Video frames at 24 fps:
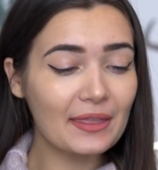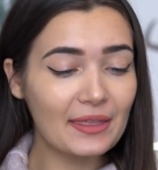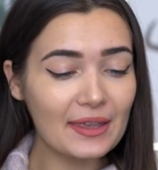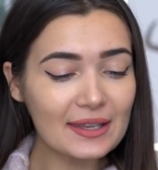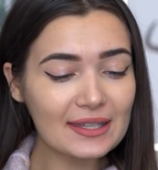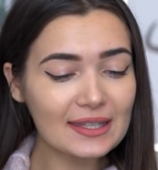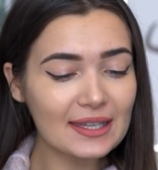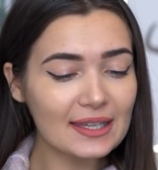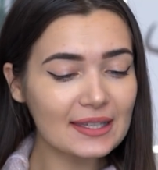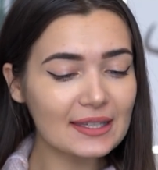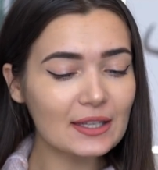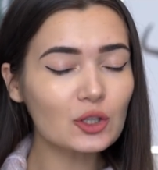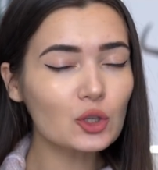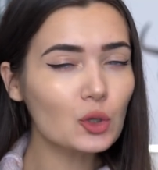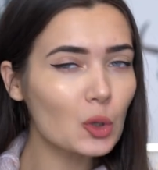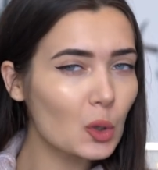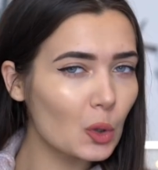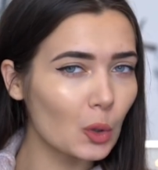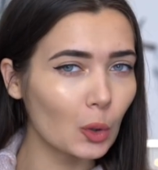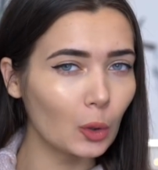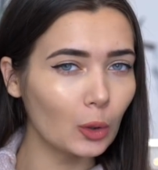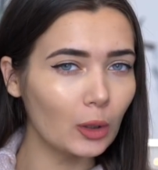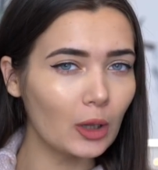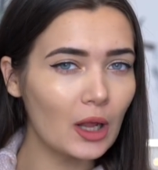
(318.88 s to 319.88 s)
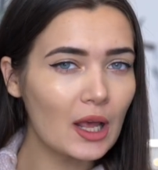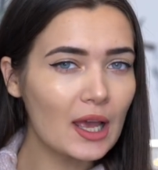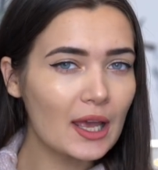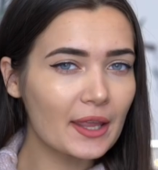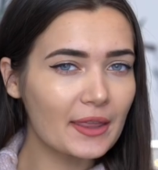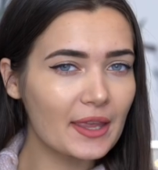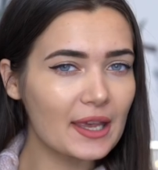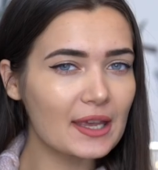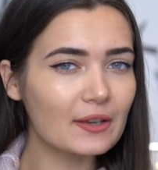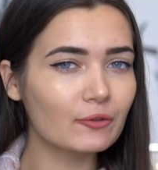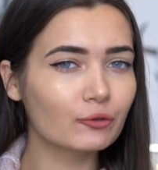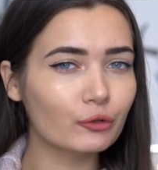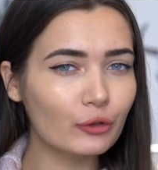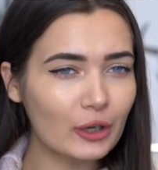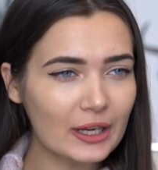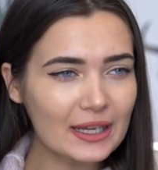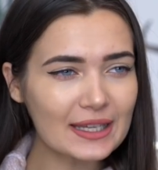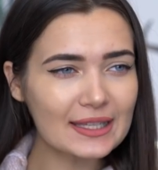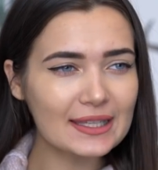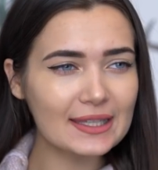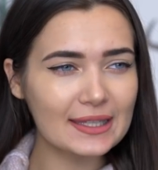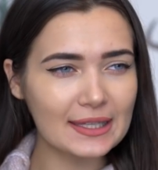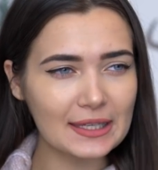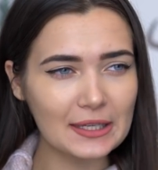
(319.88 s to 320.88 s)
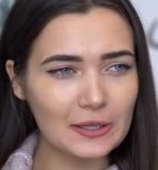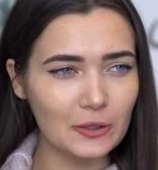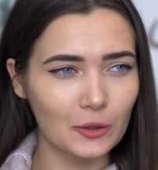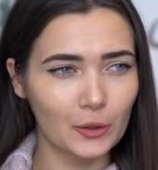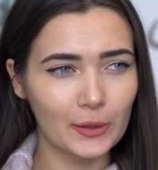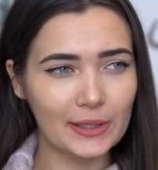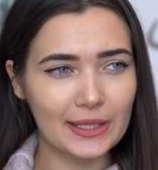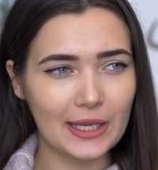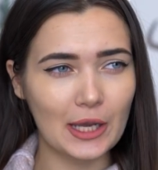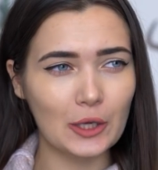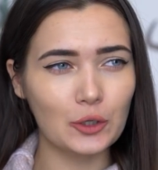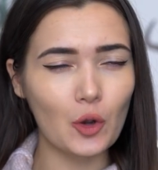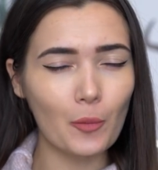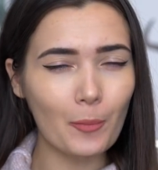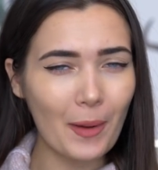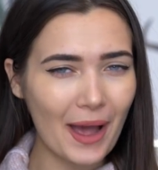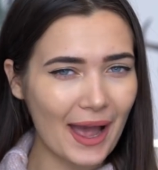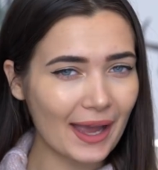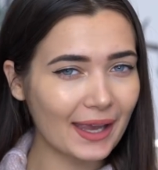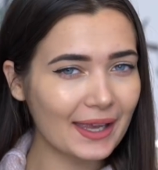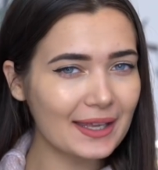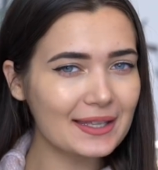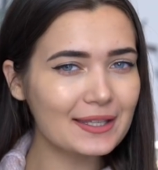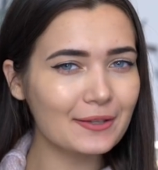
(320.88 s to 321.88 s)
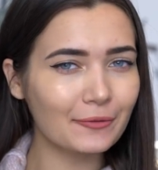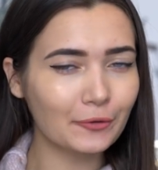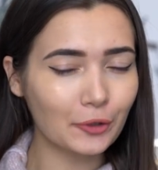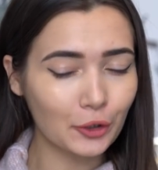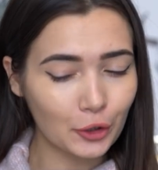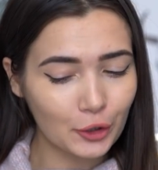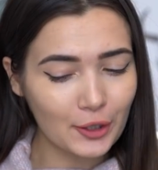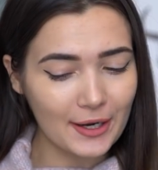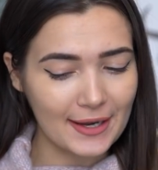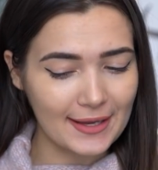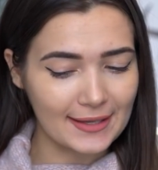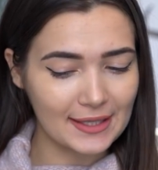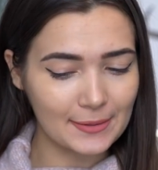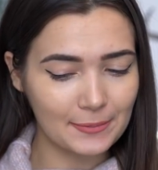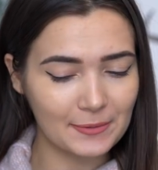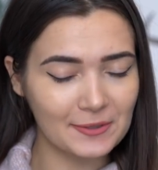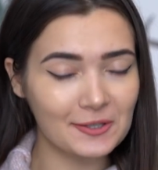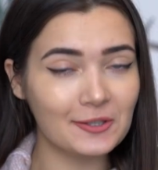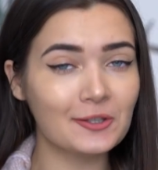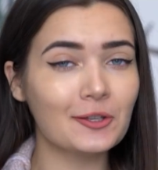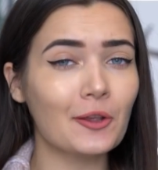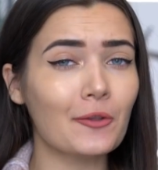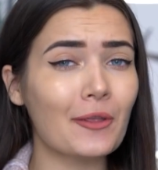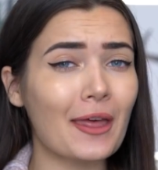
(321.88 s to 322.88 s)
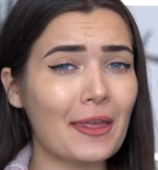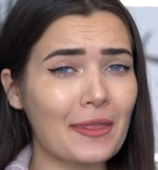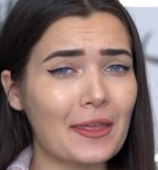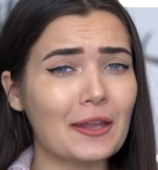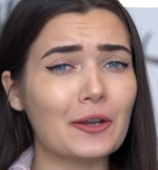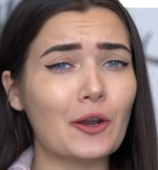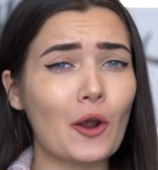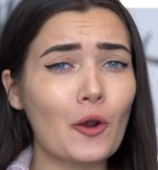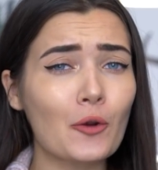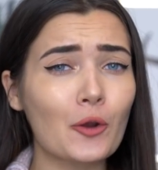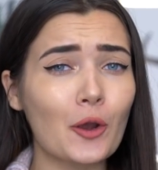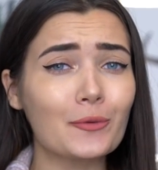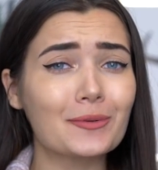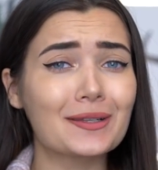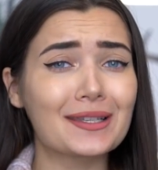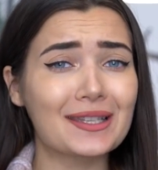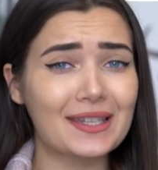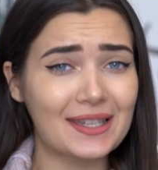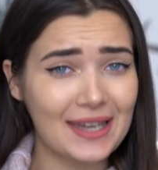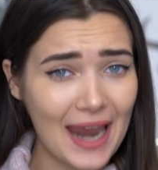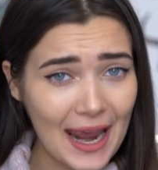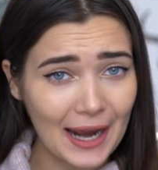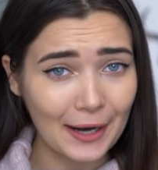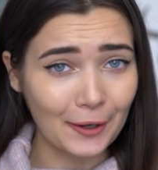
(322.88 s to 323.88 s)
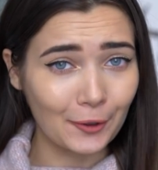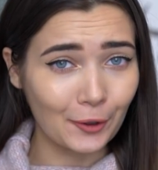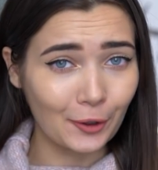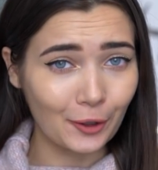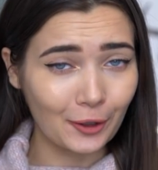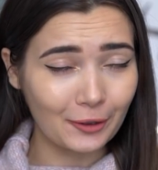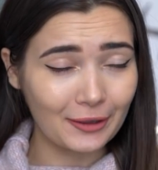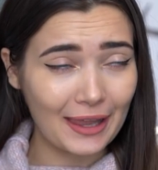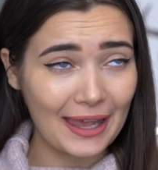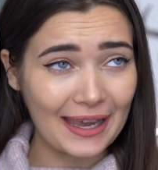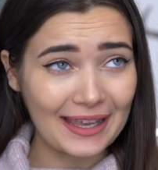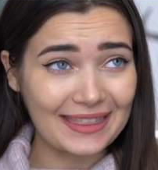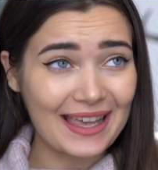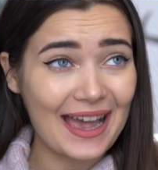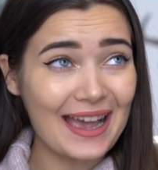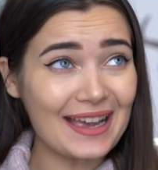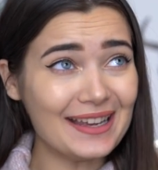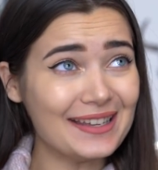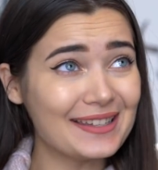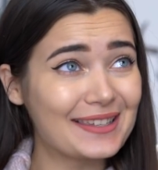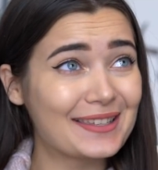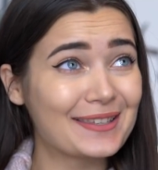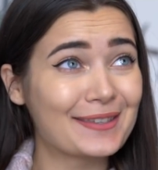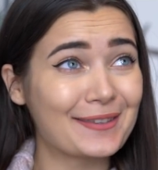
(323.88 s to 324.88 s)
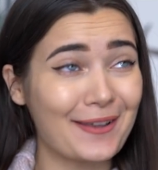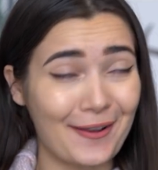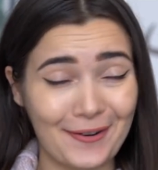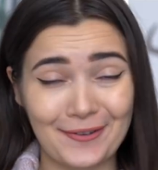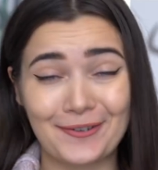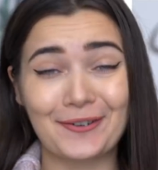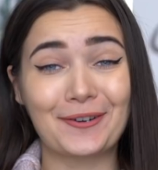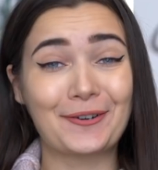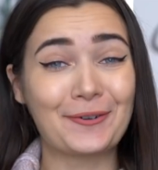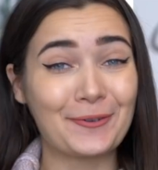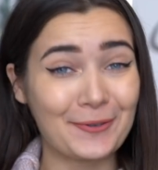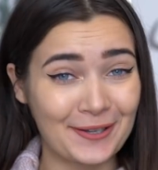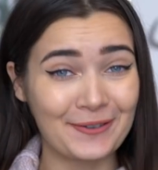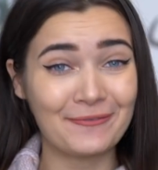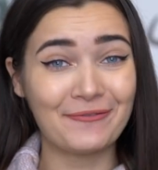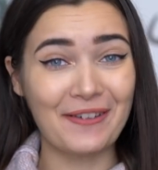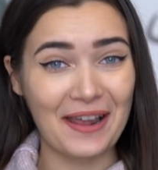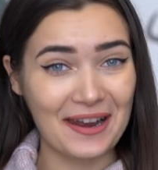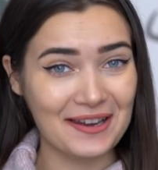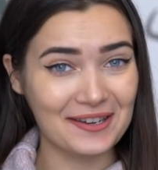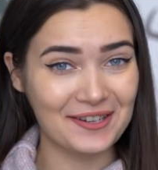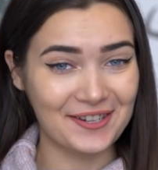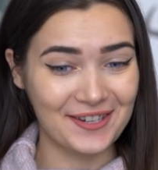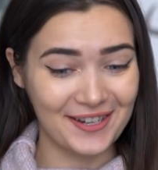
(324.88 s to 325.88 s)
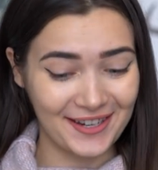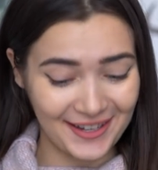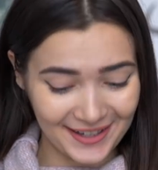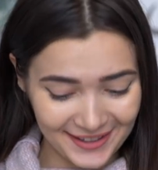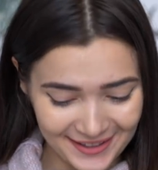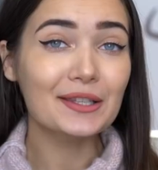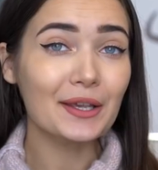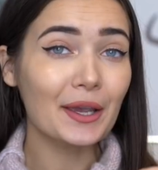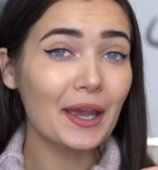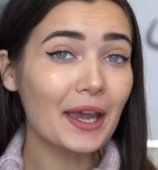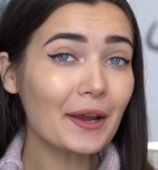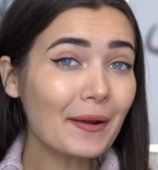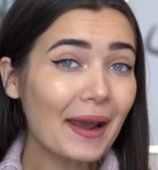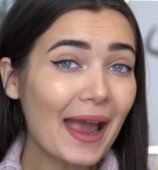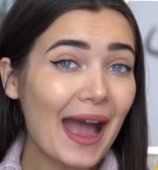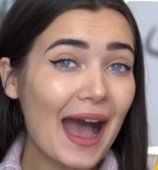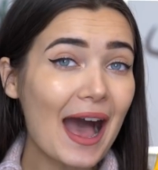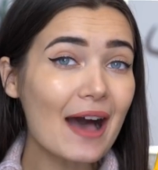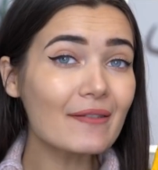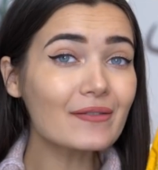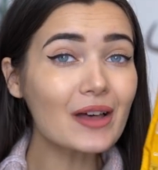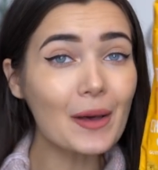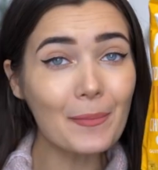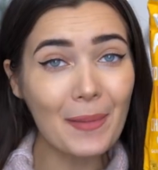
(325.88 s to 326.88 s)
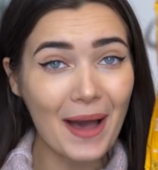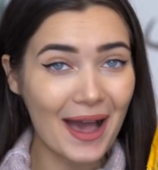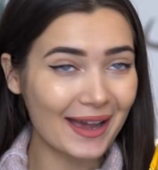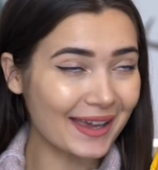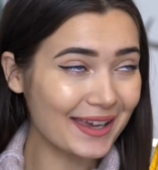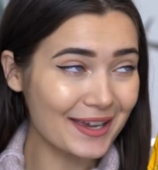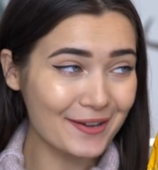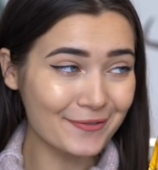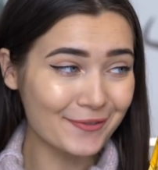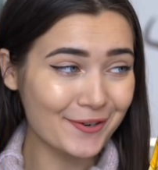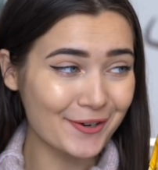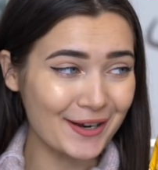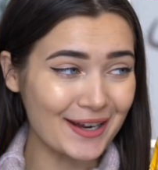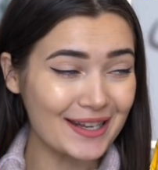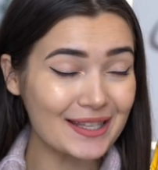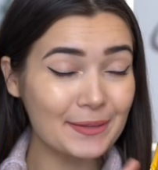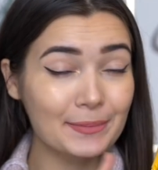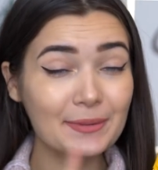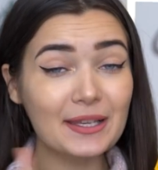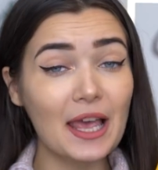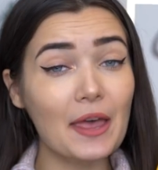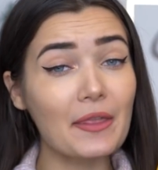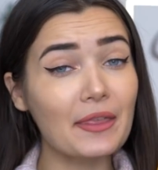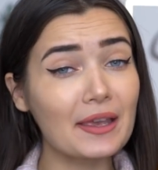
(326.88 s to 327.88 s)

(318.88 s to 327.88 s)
this is a tool that reseals your packets of crisps so that they don't go stale. Like, that is such a cool invention. So here I have a packet of crisps.